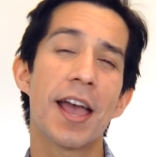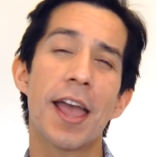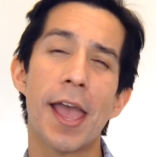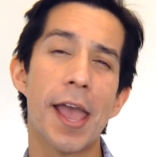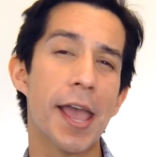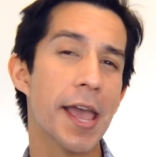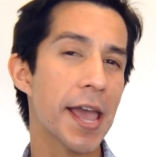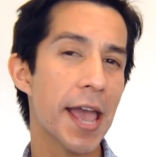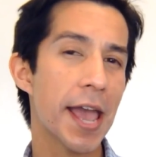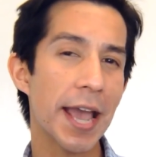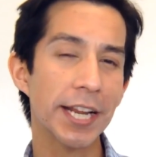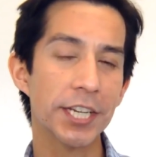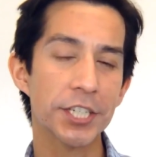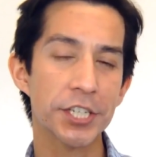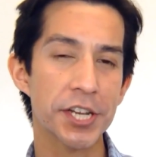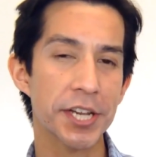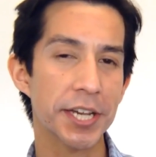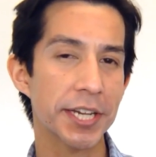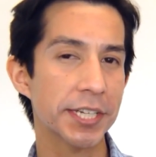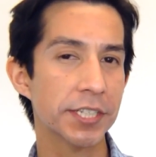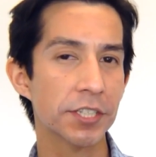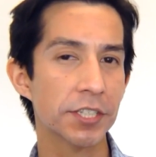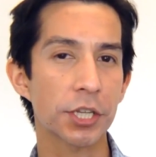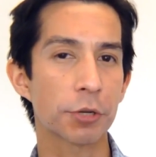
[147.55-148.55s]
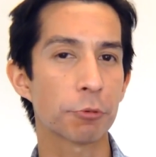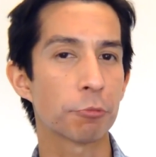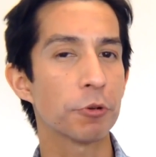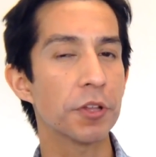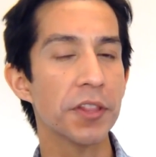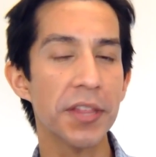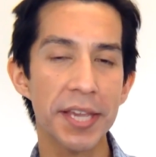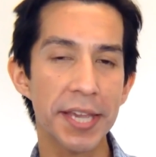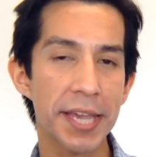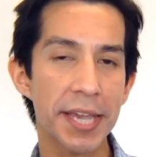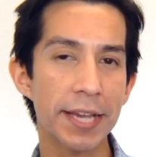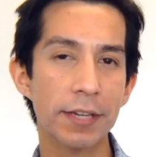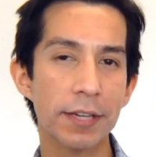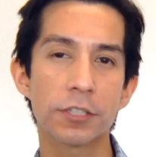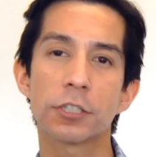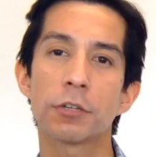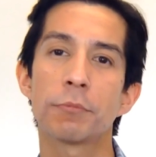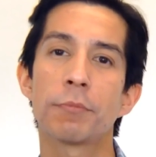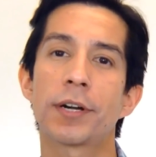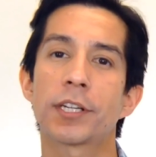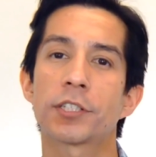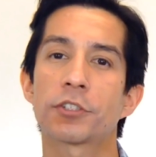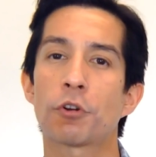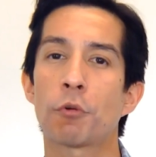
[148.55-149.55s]
AHAs, they really can't do
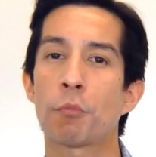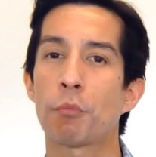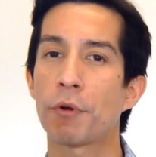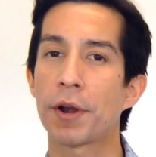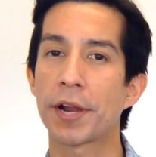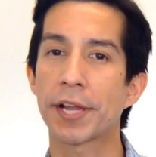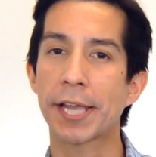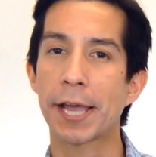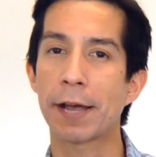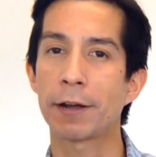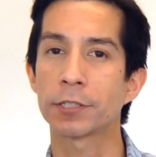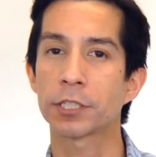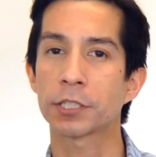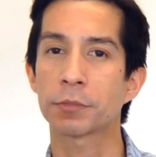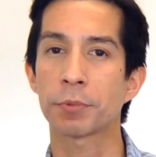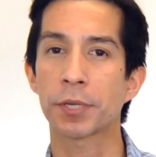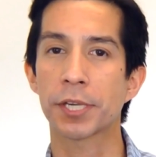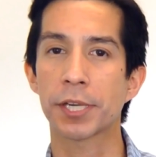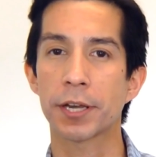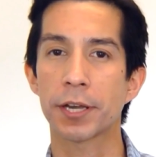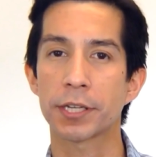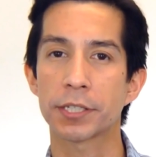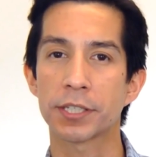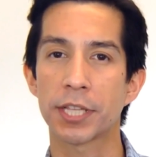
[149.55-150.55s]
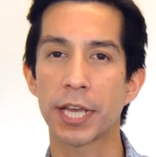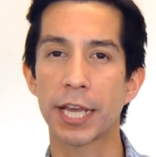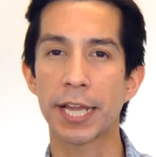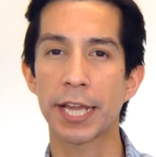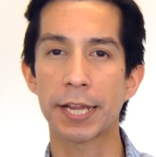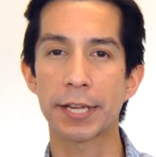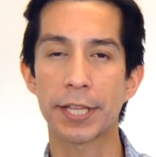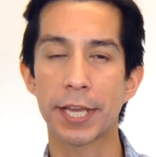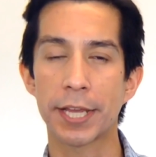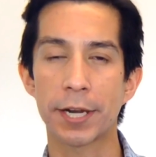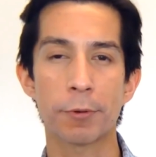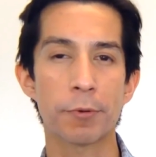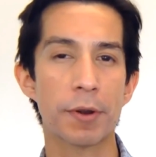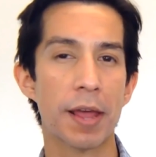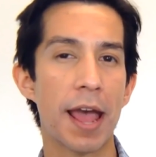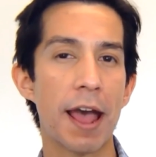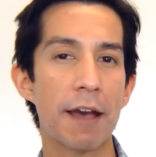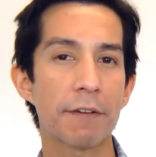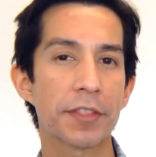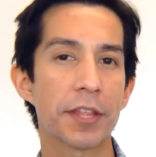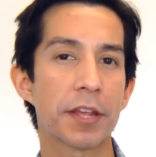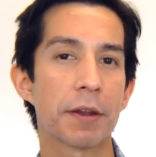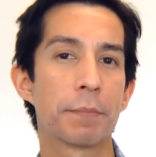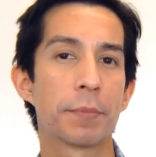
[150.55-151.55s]
much for breakouts because they don't
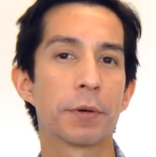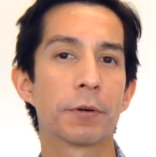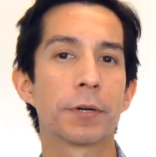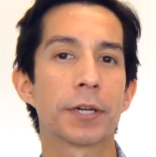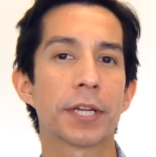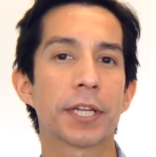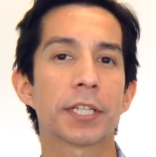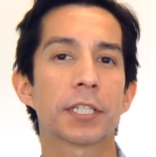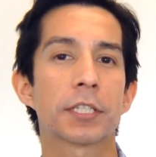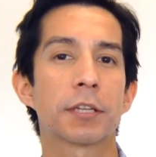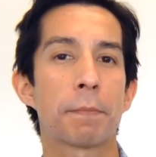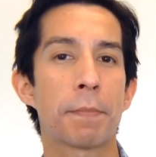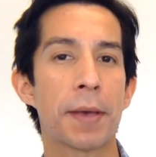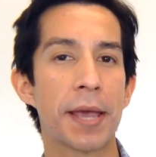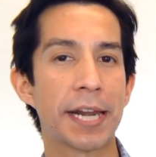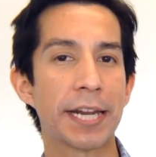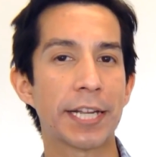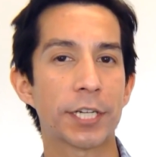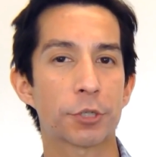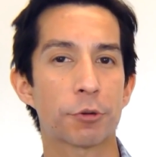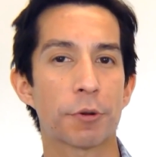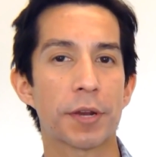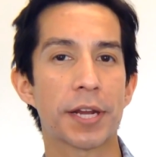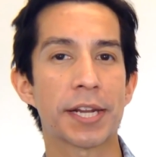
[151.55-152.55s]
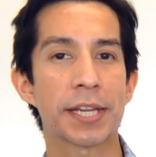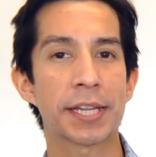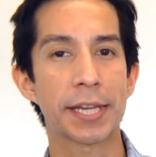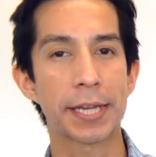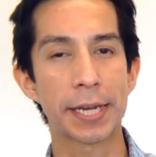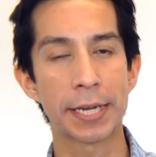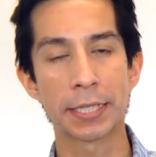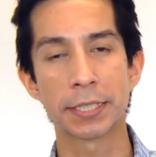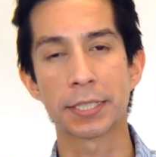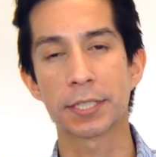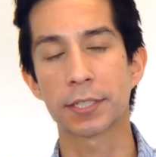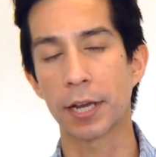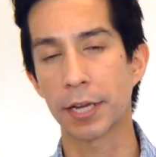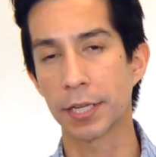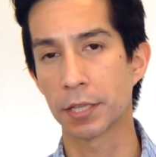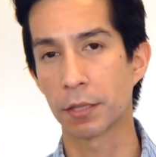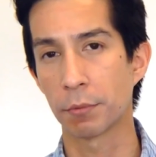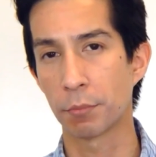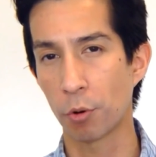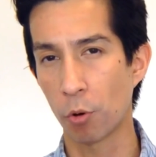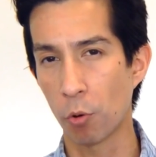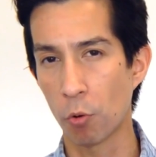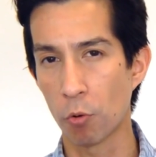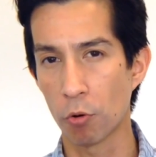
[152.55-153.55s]
have that ability to penetrate and get inside
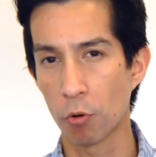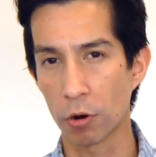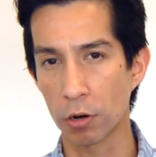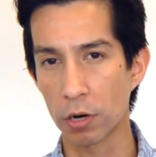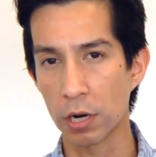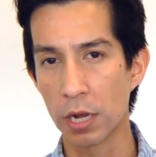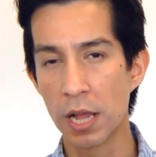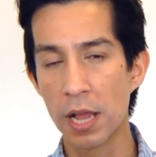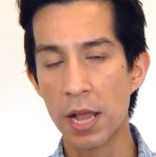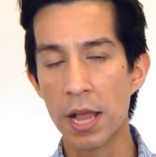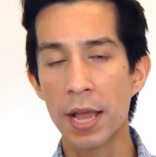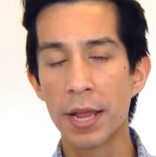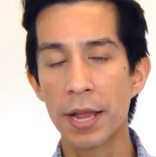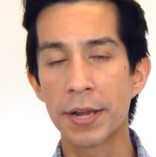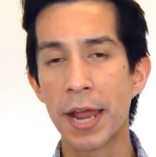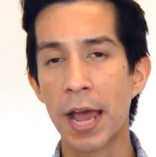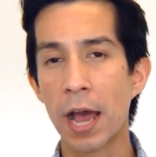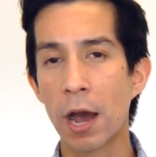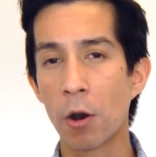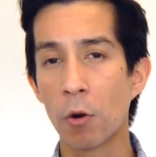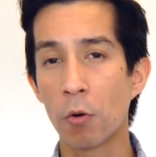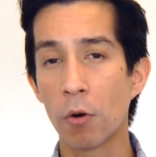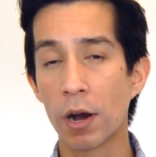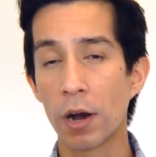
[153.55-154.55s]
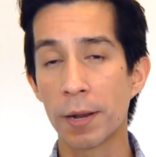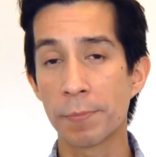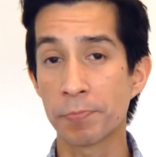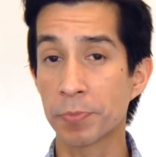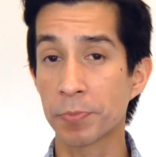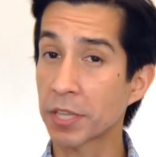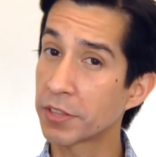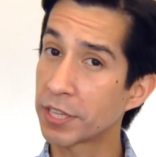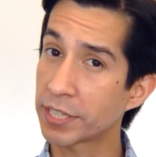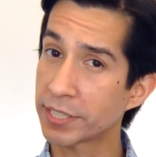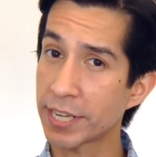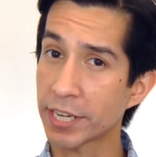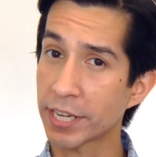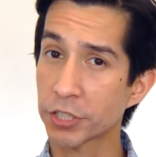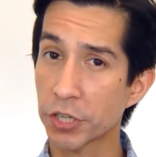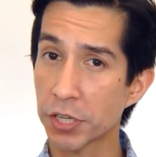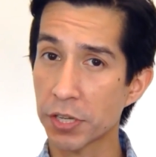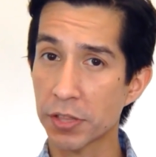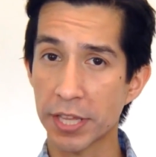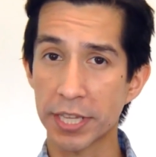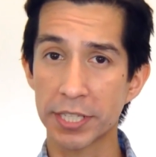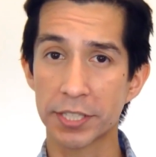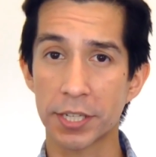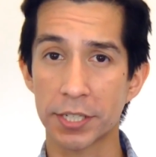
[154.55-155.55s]
the pore. Now, this actually
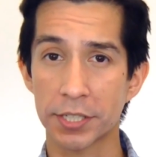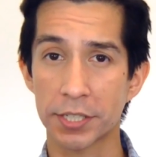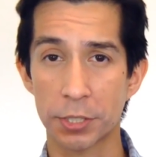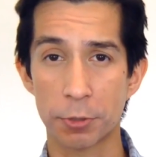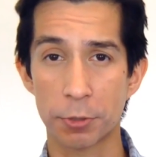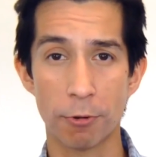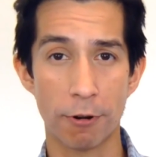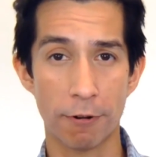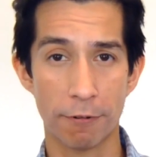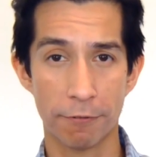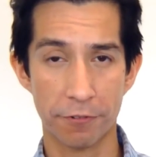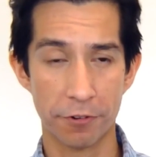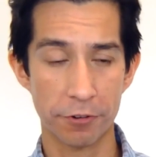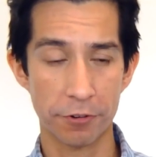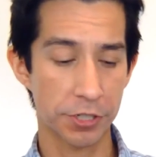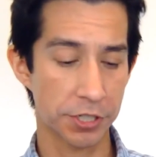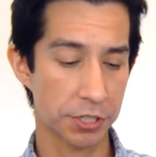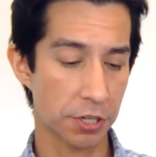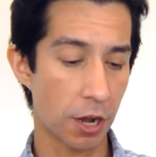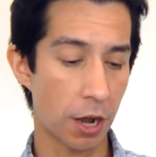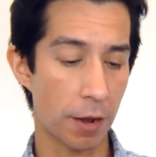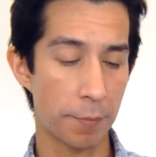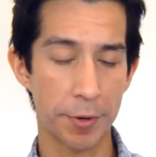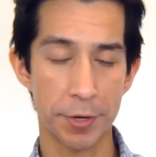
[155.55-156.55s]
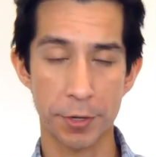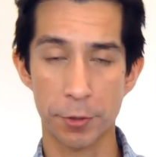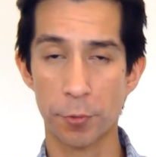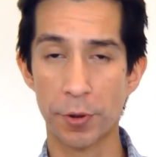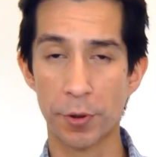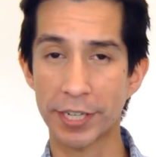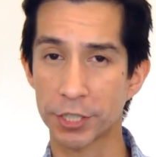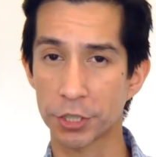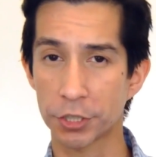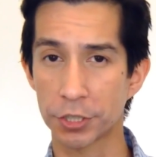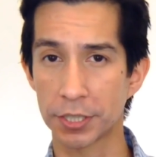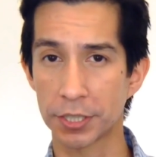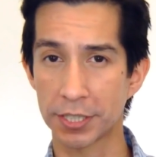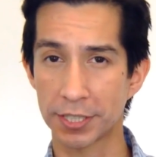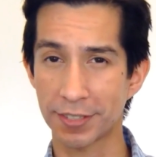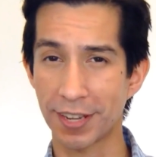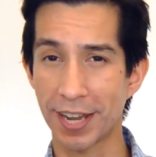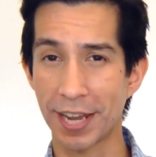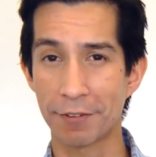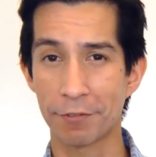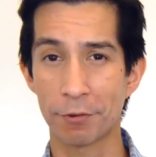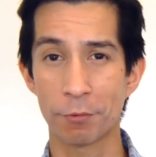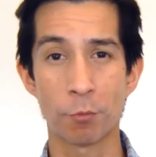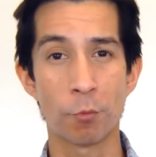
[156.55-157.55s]
leads us to our first common question
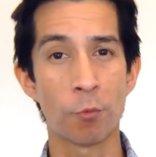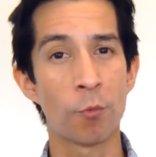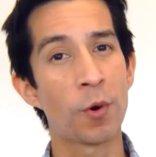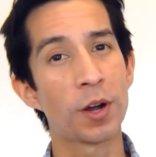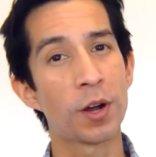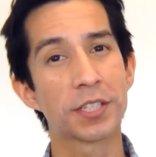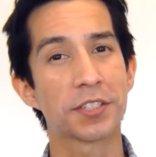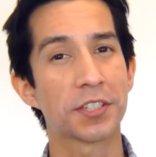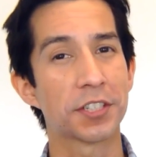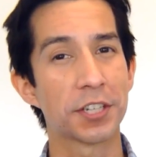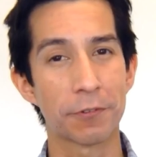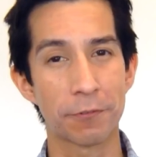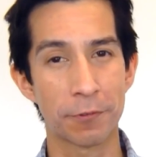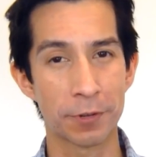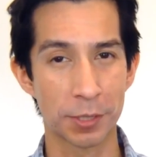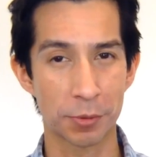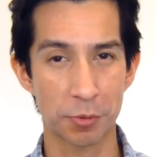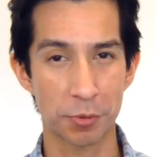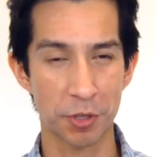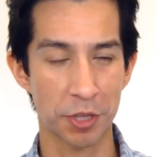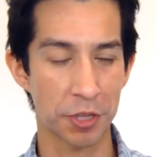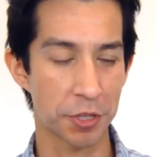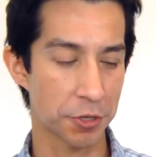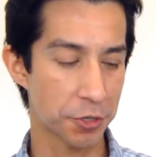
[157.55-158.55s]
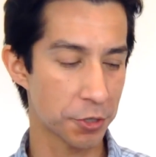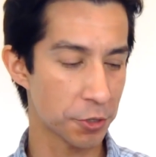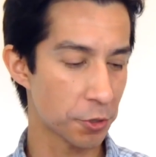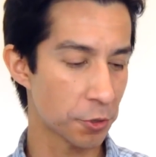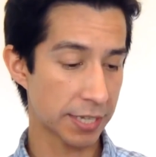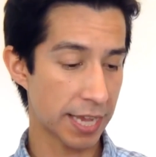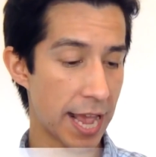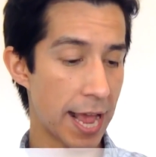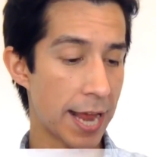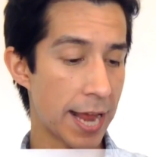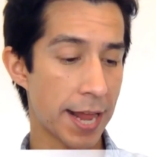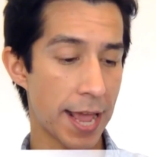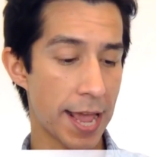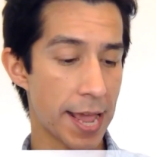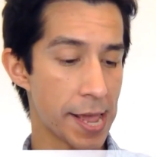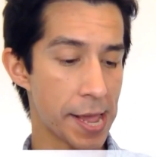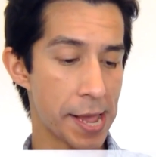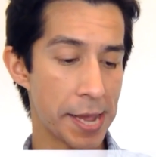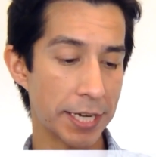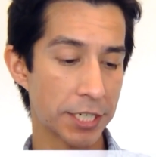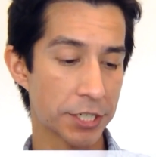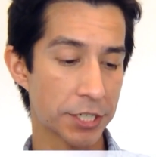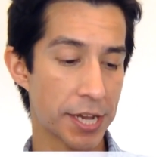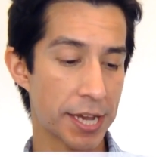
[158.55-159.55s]
aside from what's the difference between the two. Can
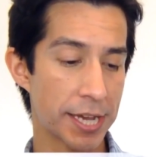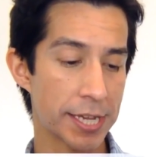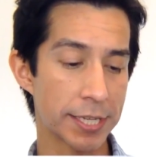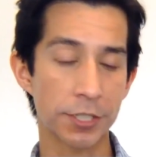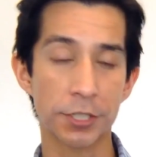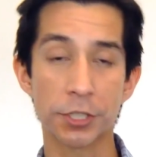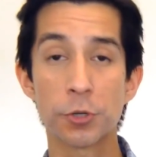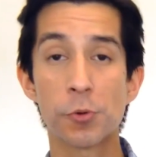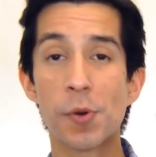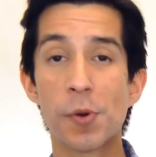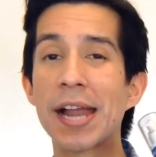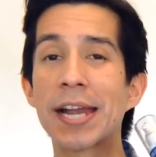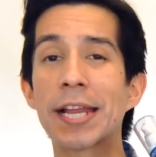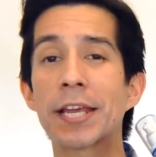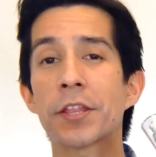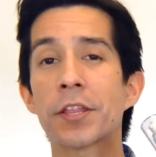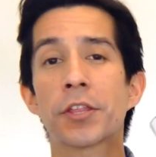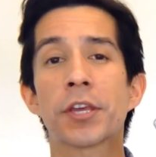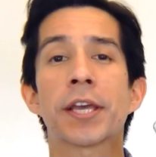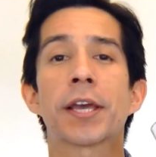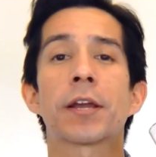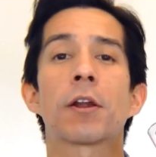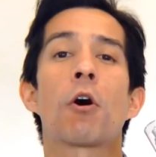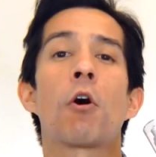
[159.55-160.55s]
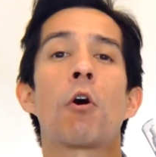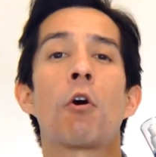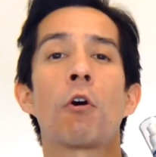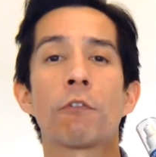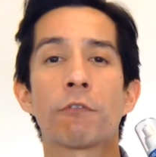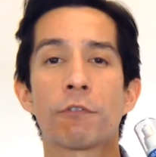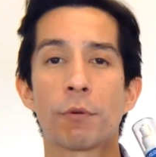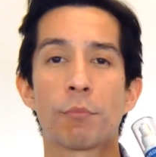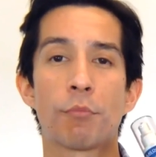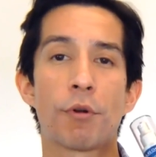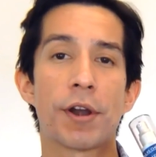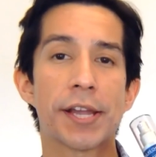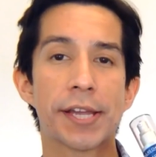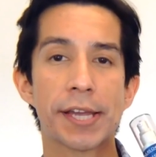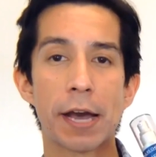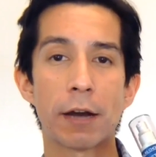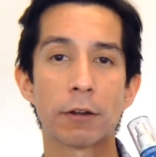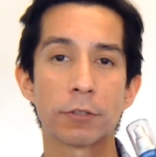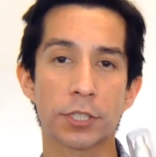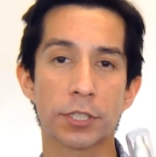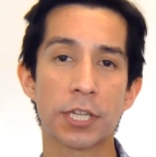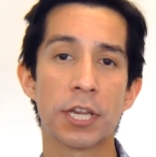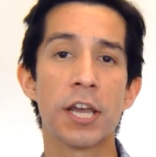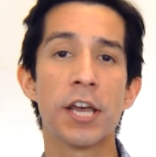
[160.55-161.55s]
AHAs do anything at all for
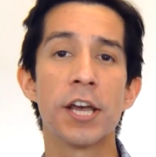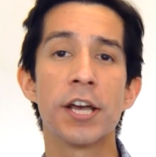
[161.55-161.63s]
breakouts?